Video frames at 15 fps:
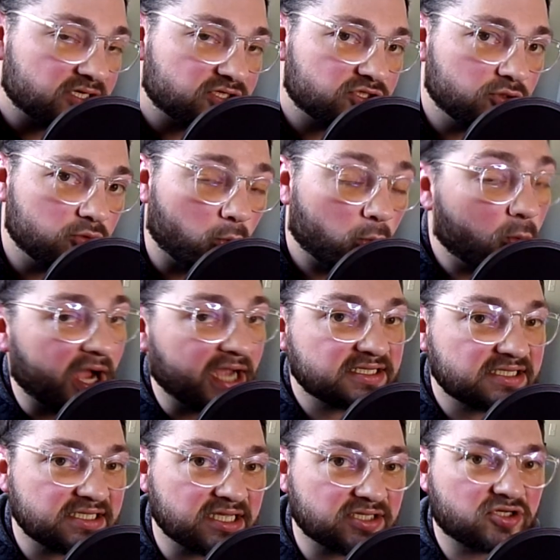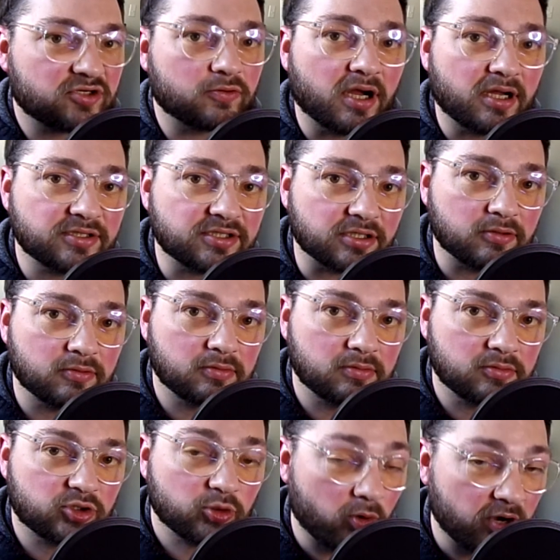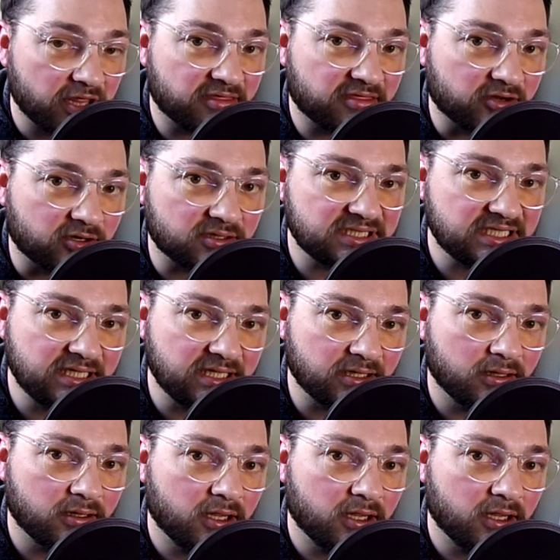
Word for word: to YCS Toronto 2013,